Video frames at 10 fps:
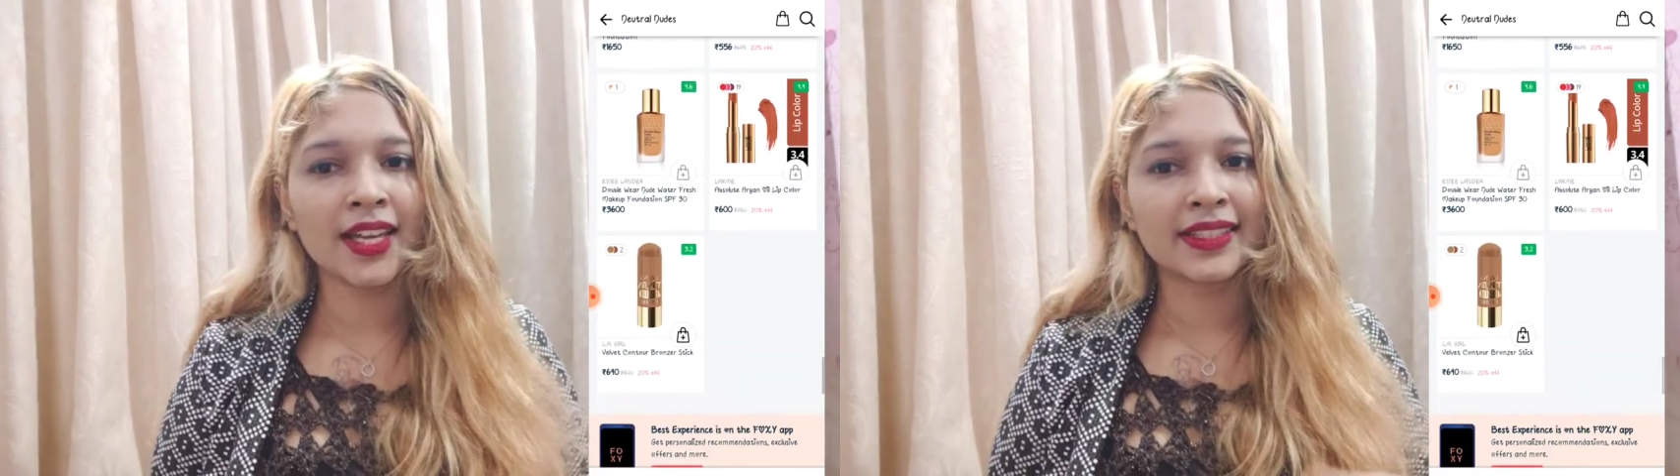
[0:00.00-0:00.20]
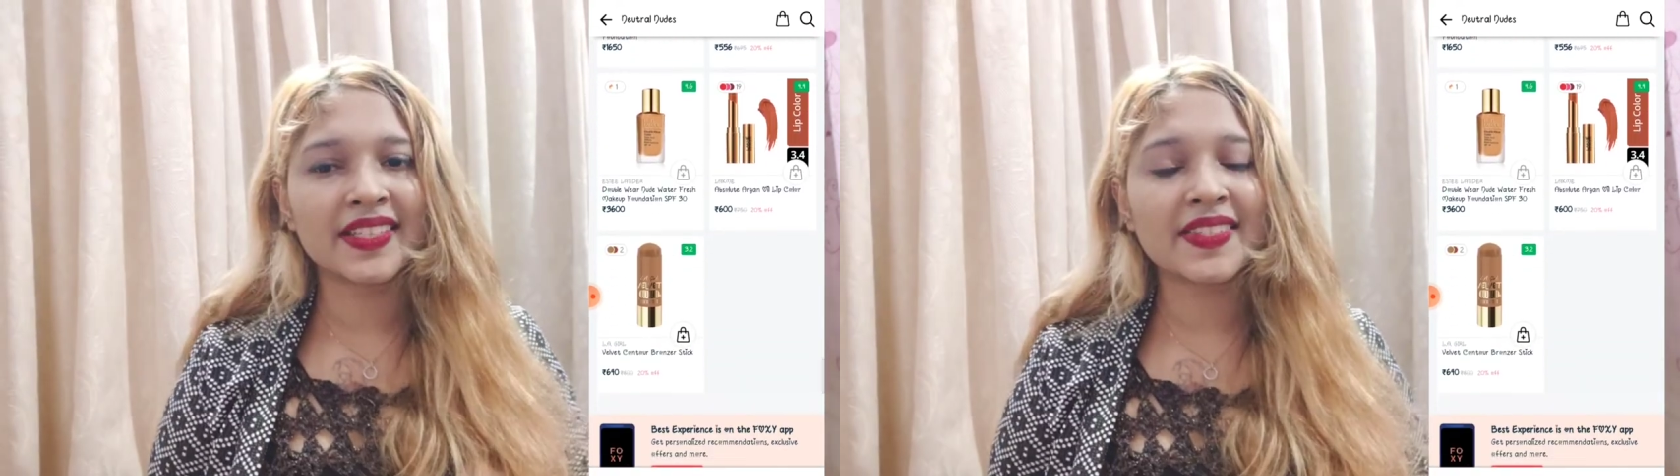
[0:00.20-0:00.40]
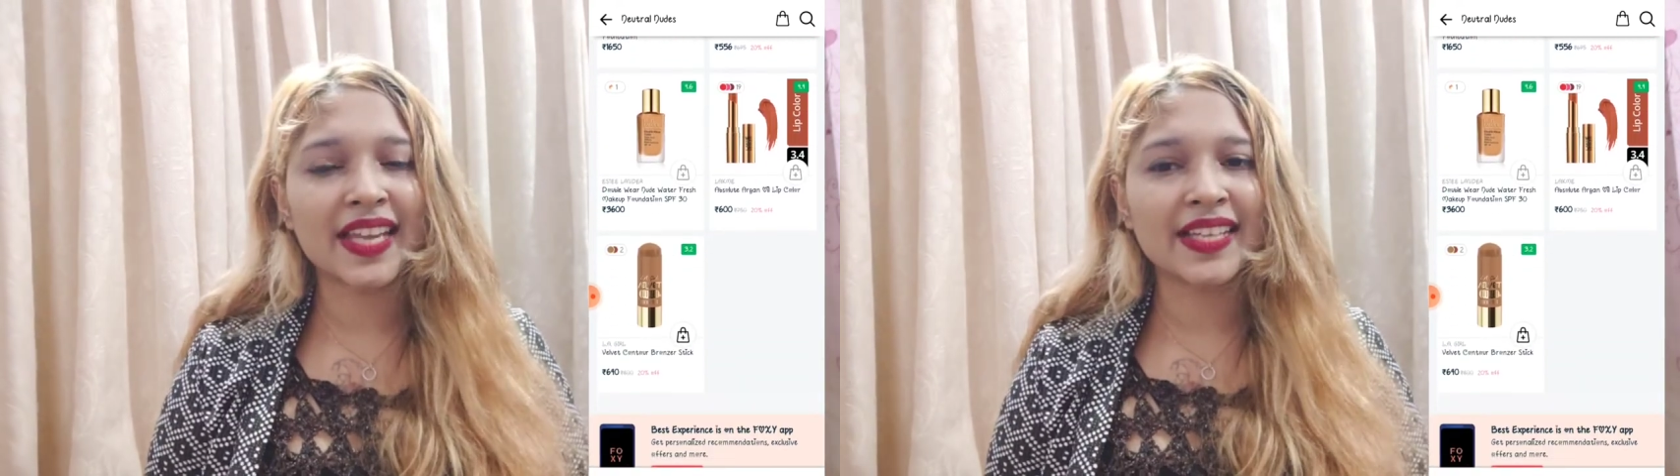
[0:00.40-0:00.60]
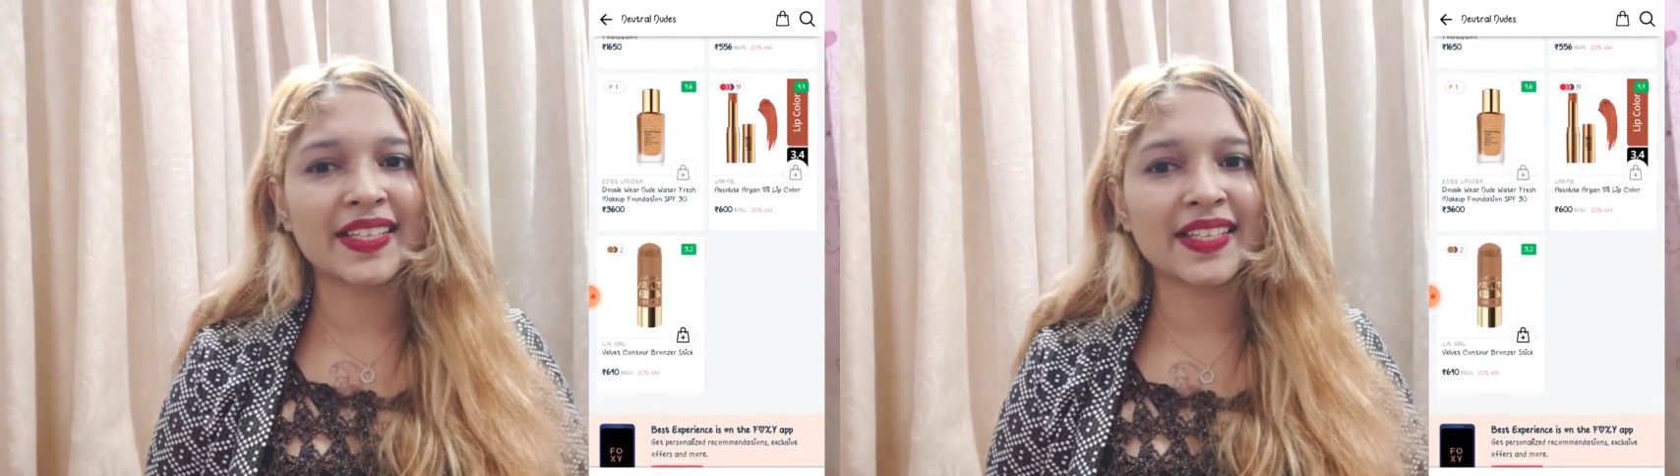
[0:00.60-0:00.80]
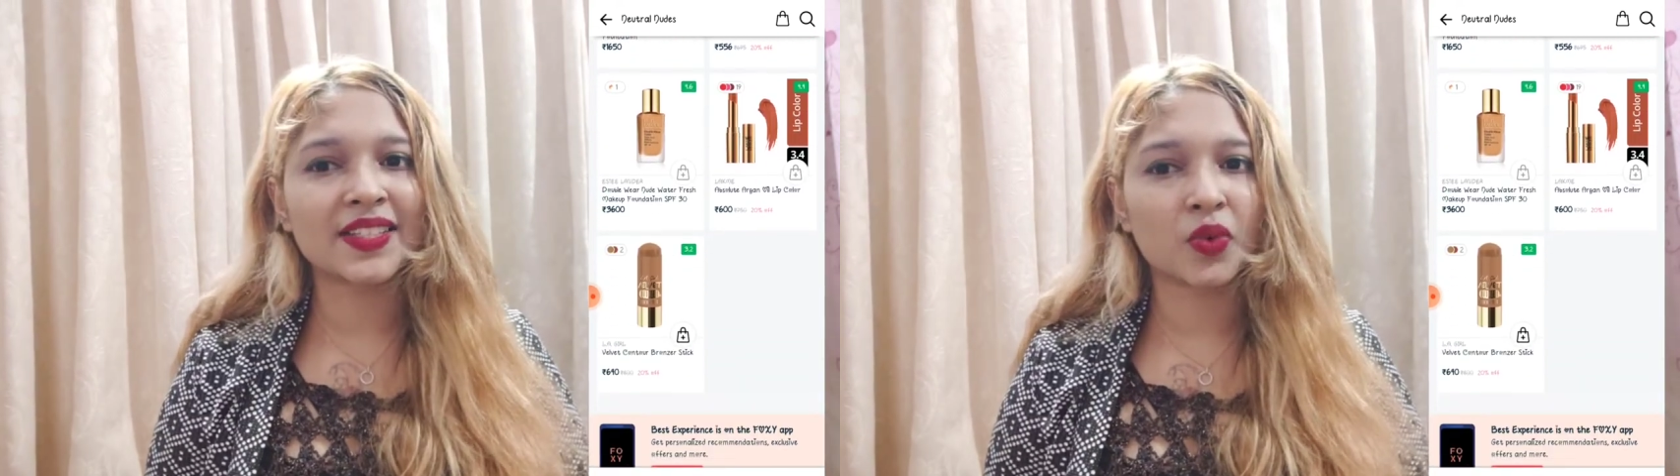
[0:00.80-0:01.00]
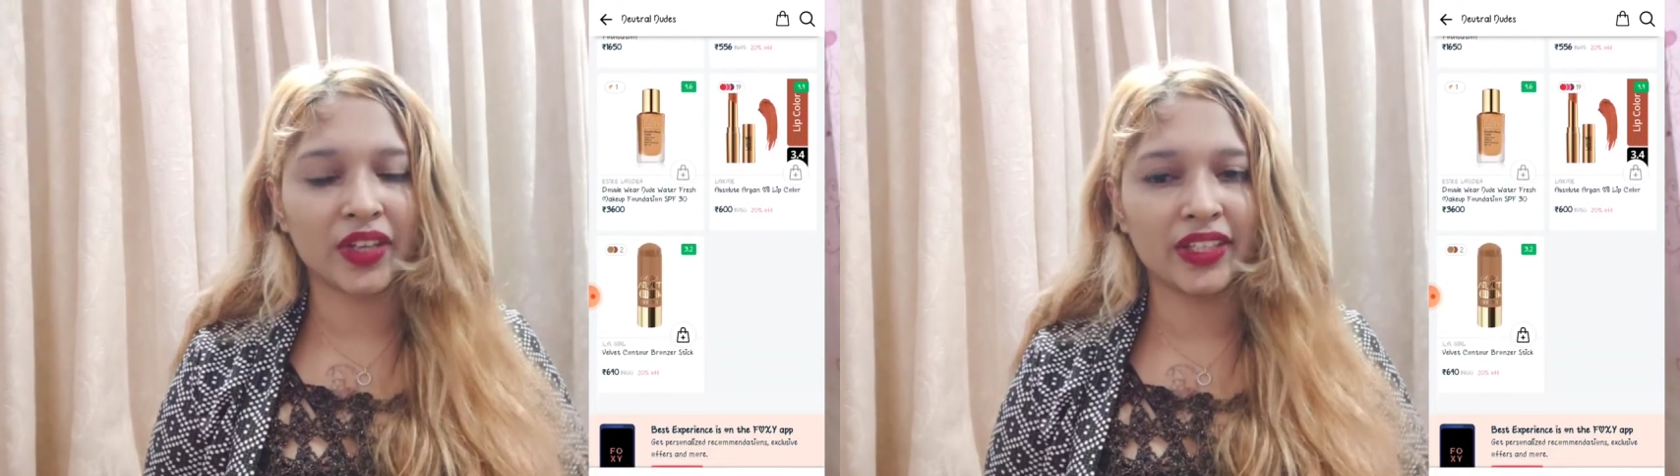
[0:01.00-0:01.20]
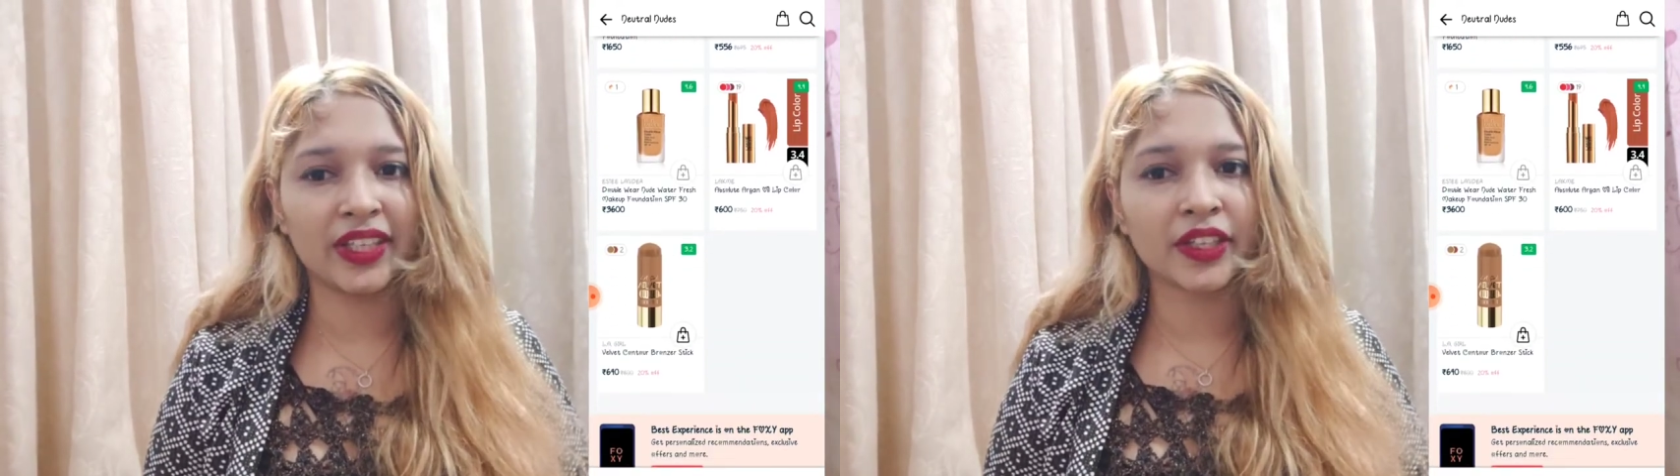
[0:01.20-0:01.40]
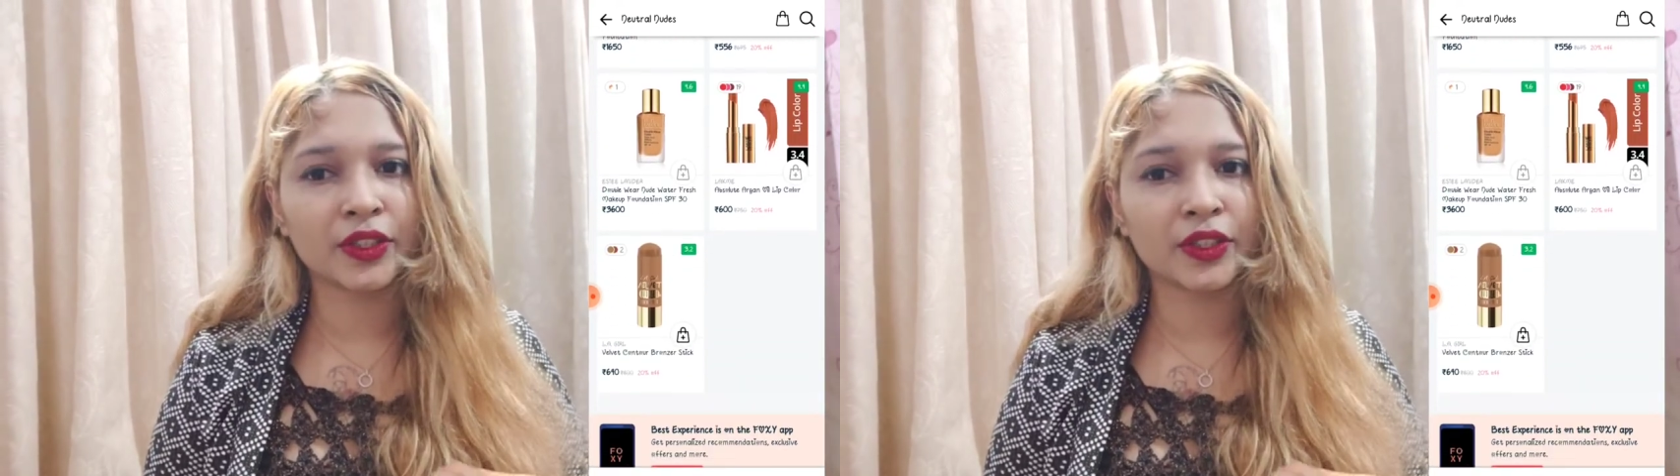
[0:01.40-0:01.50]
This site is really